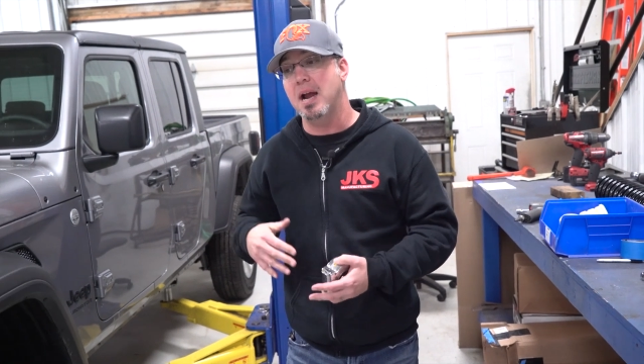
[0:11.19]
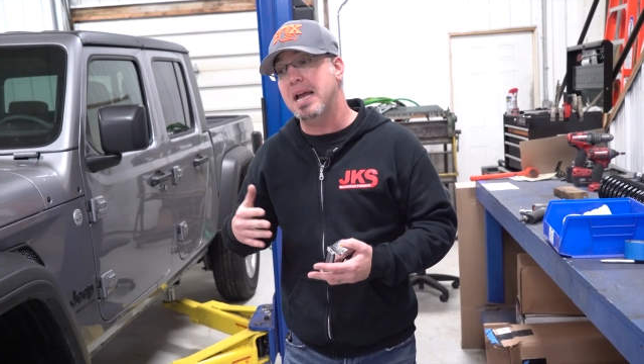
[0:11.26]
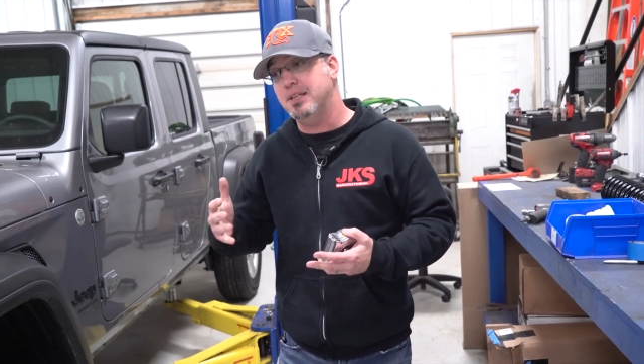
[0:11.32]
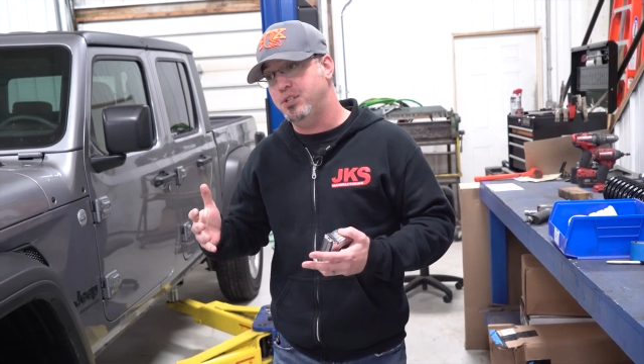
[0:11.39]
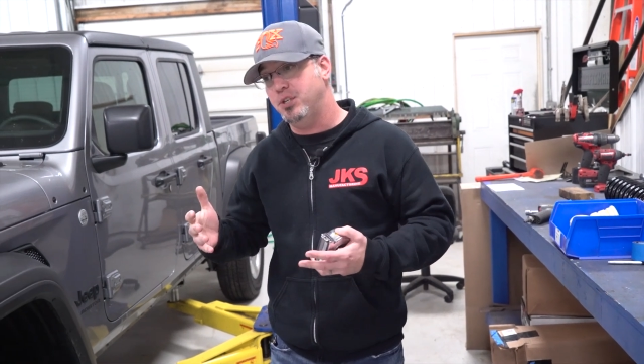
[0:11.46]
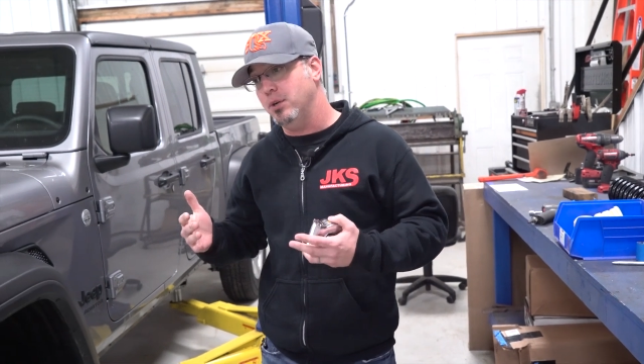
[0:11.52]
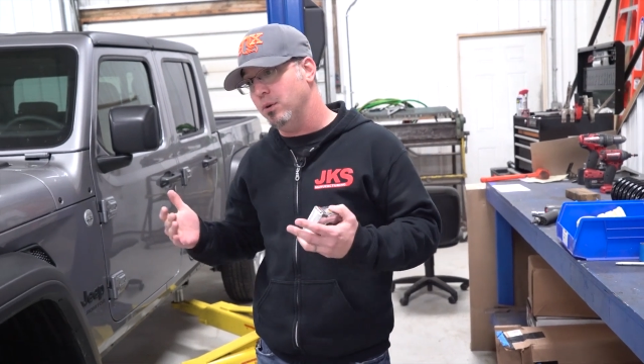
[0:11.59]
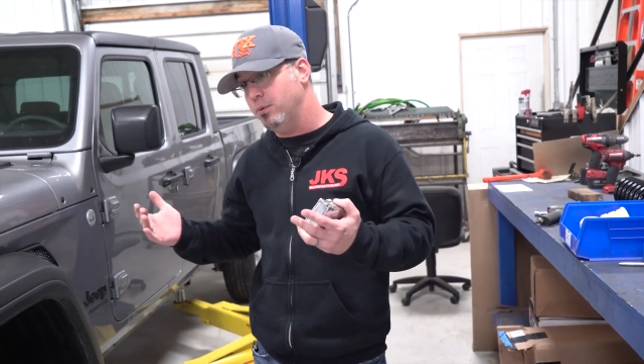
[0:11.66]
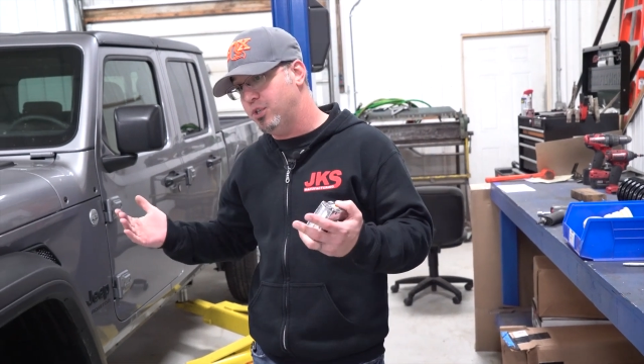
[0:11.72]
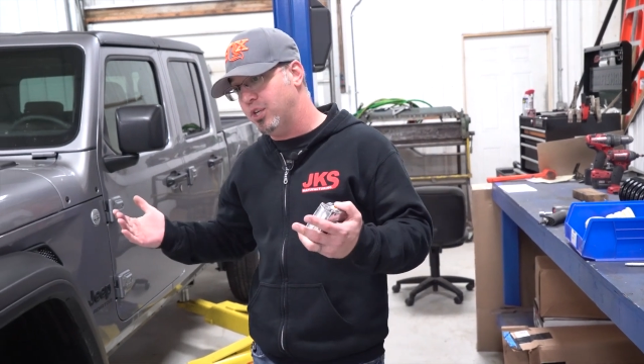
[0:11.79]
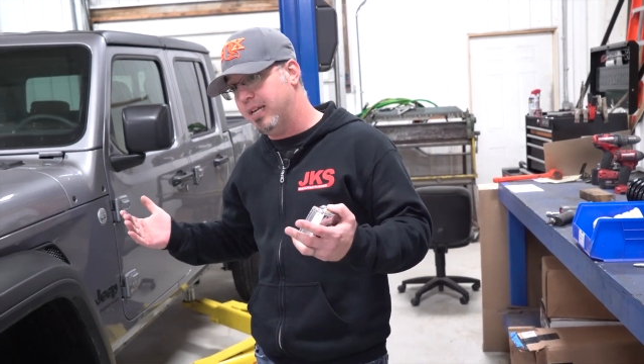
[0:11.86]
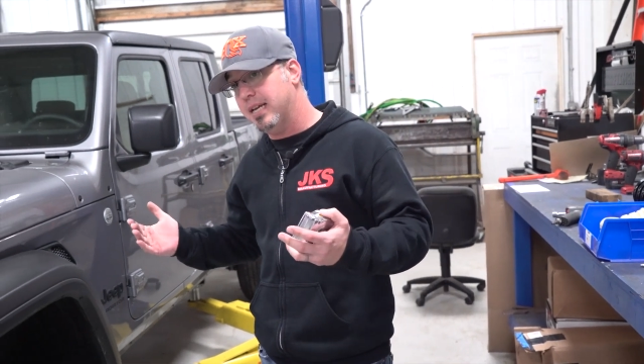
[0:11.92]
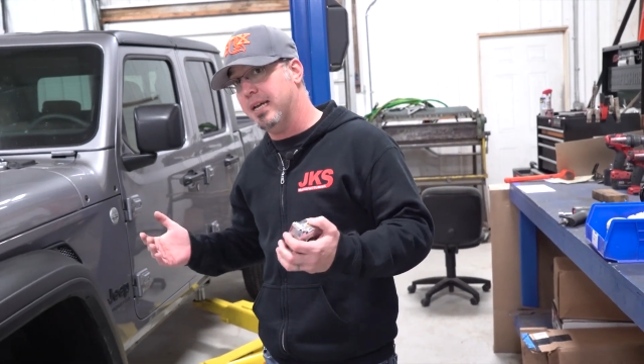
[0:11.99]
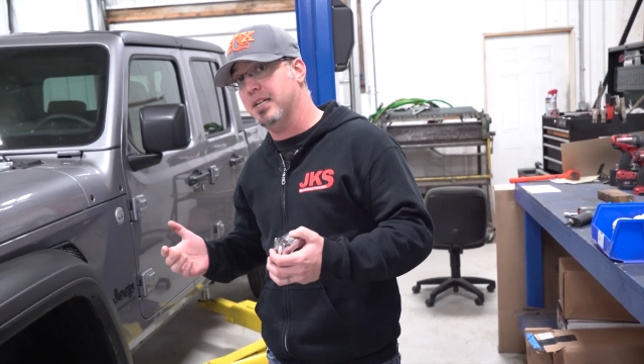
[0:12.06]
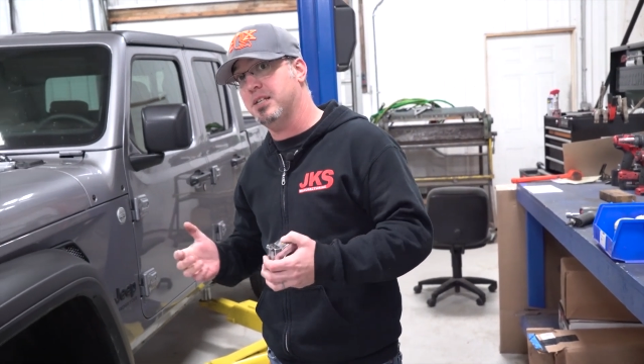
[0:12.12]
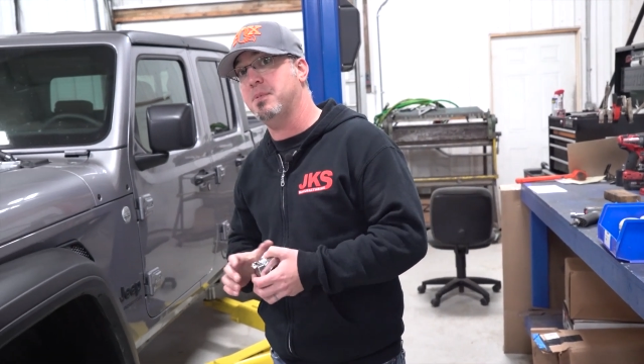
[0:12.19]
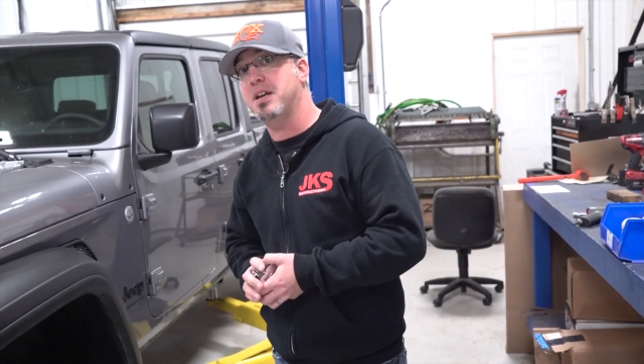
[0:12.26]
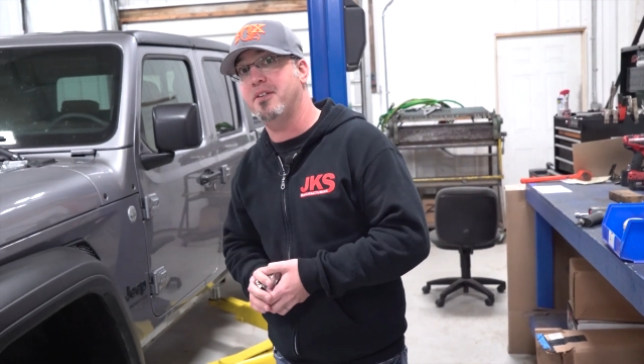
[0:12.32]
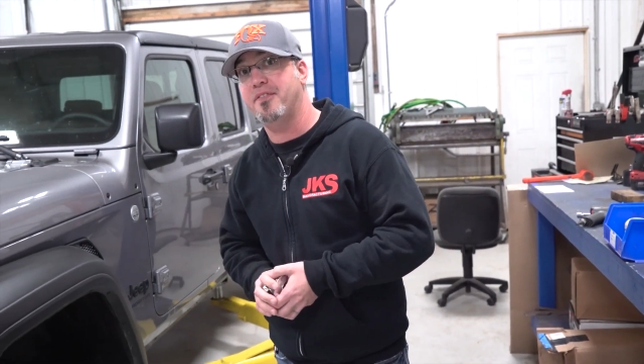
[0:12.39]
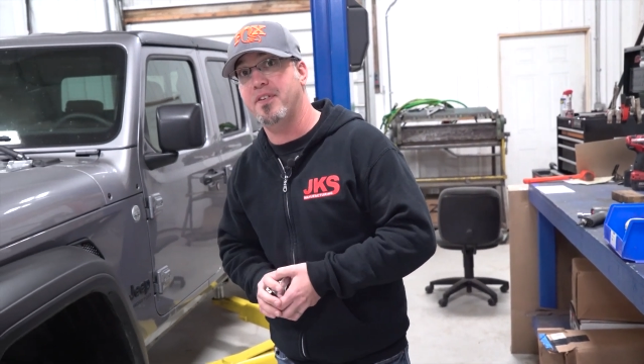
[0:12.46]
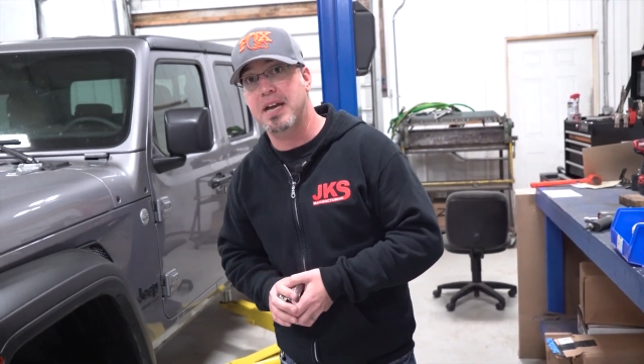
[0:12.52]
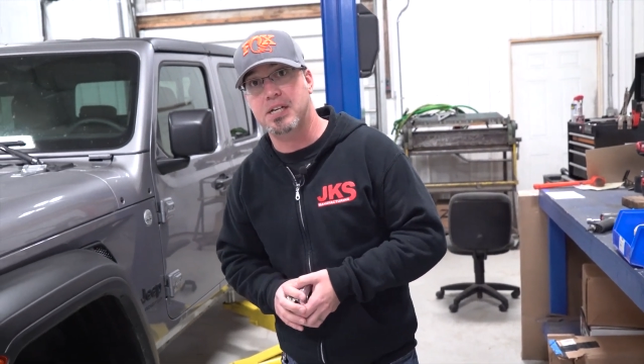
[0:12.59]
As you know, JKS
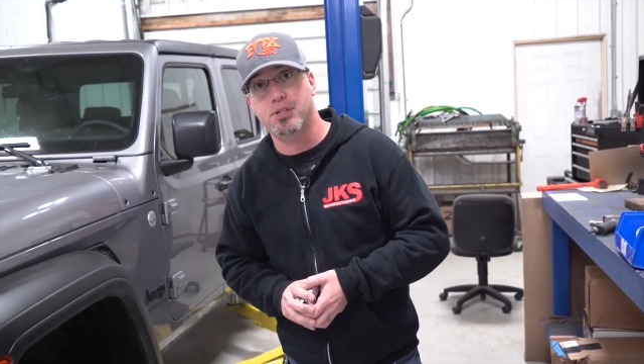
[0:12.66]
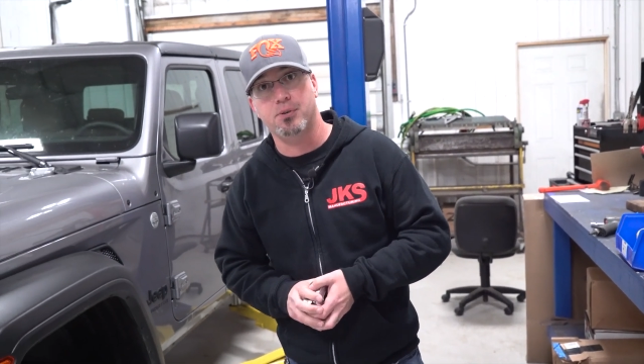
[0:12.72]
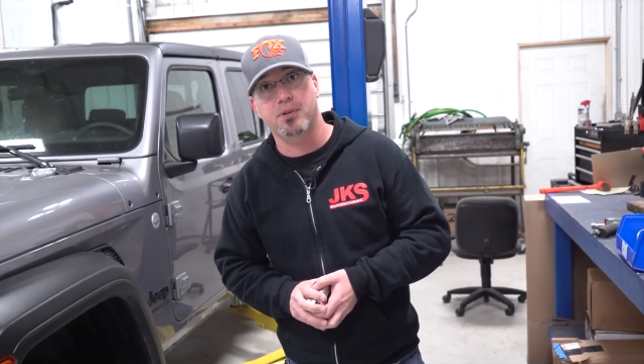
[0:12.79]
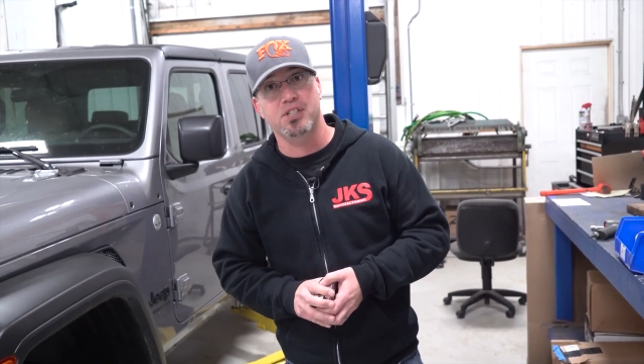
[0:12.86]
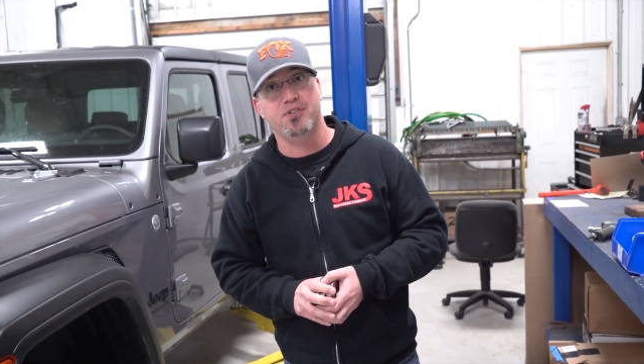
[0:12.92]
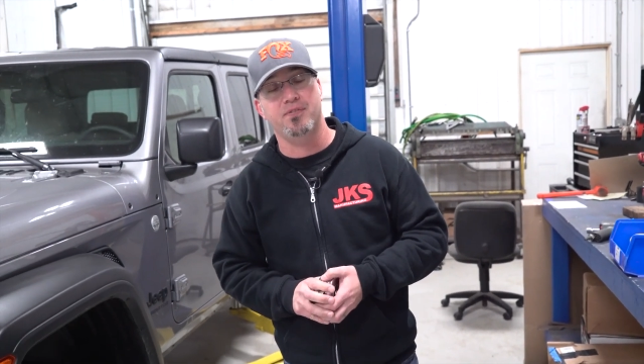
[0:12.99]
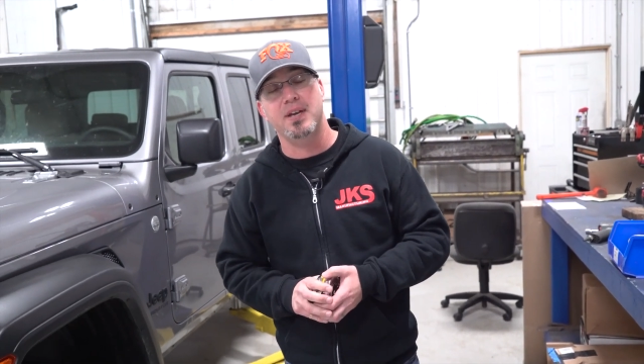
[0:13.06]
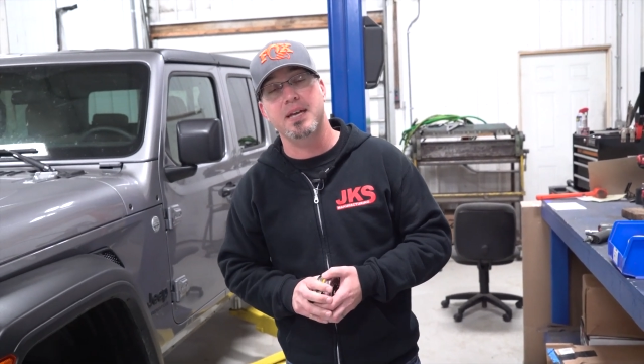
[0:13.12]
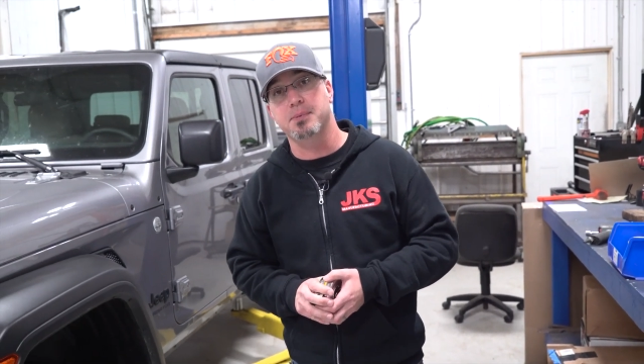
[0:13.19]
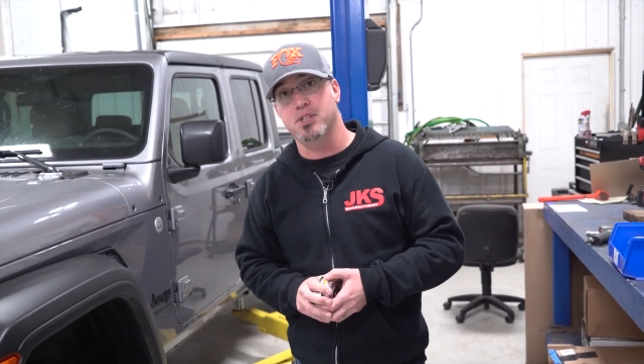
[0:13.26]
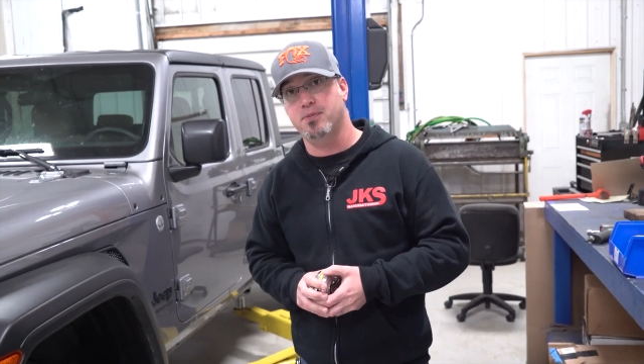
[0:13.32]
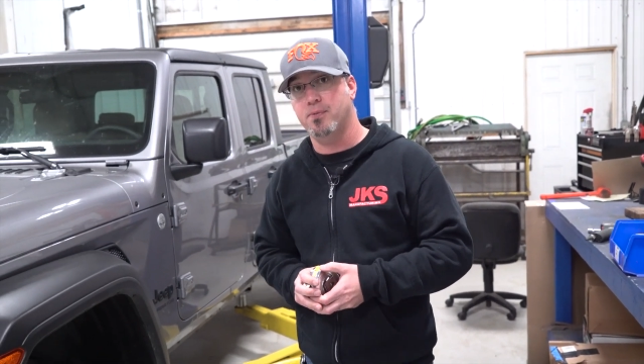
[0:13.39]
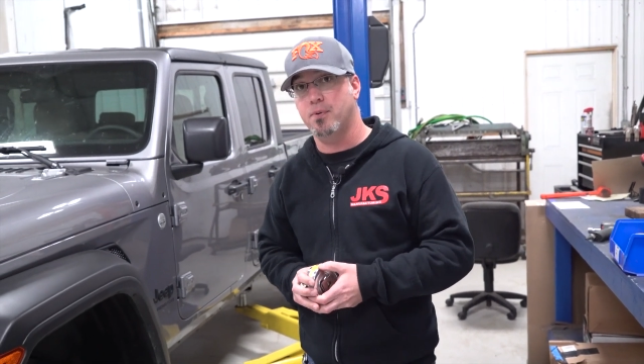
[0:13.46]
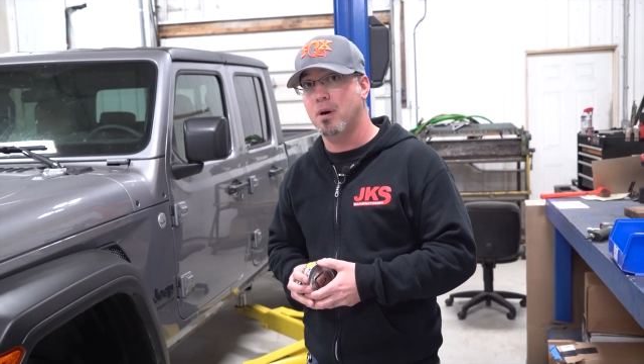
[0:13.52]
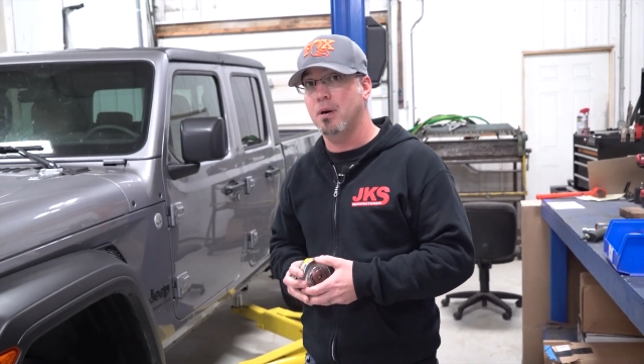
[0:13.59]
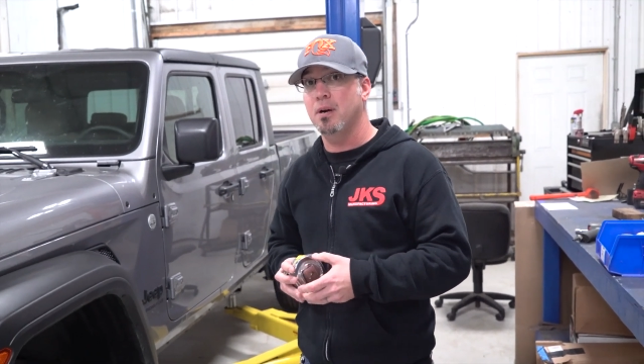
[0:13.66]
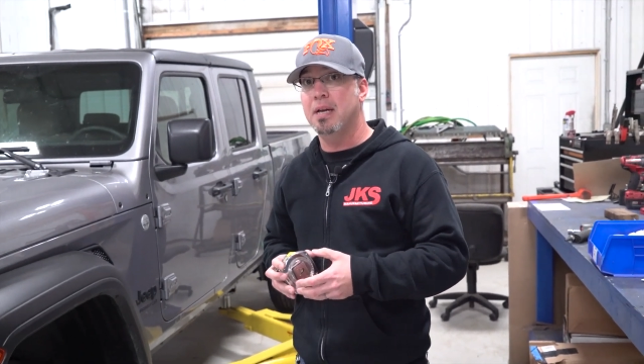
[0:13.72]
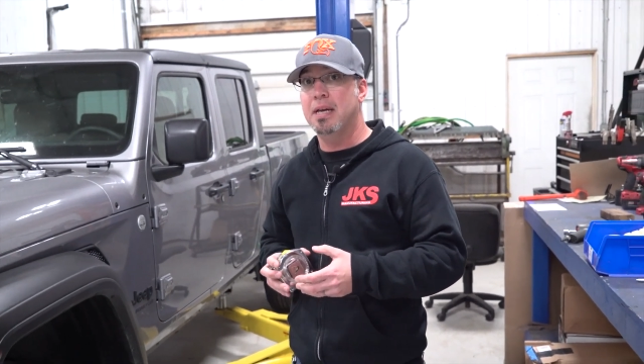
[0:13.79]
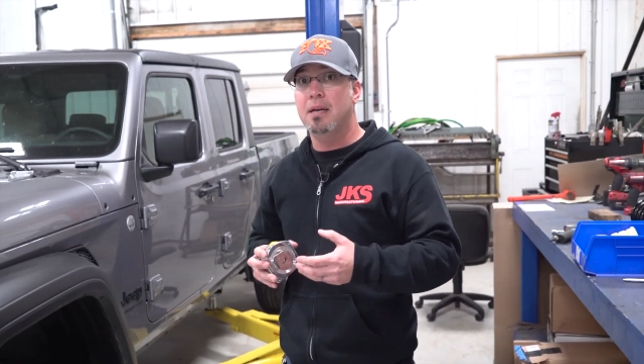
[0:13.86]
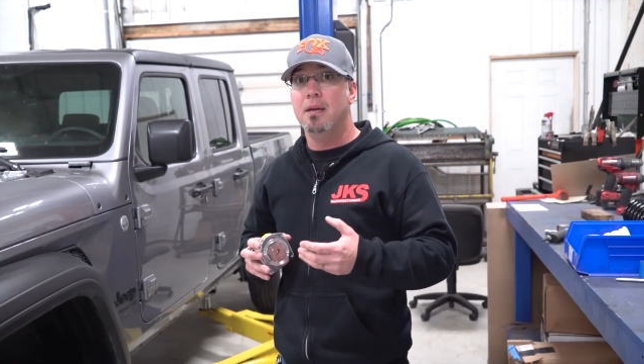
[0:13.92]
Manufacturing is famous for our